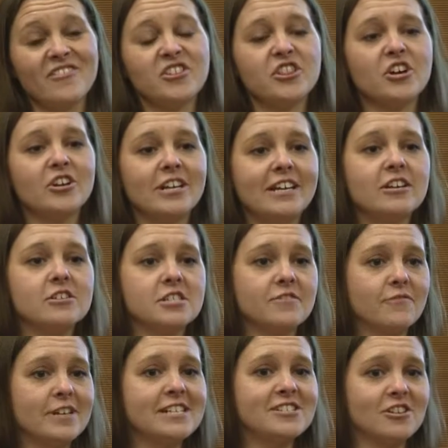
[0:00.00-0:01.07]
or 30 years
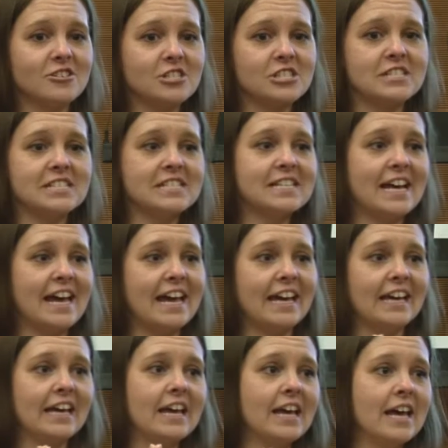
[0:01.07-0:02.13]
of research to
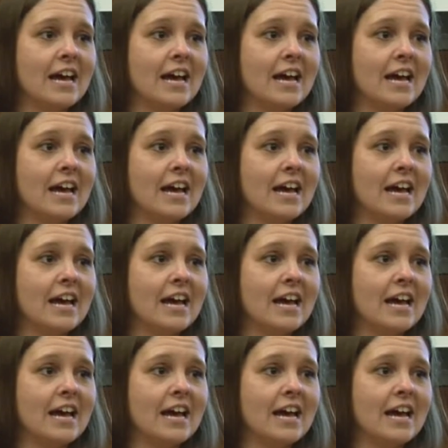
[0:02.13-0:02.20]
say,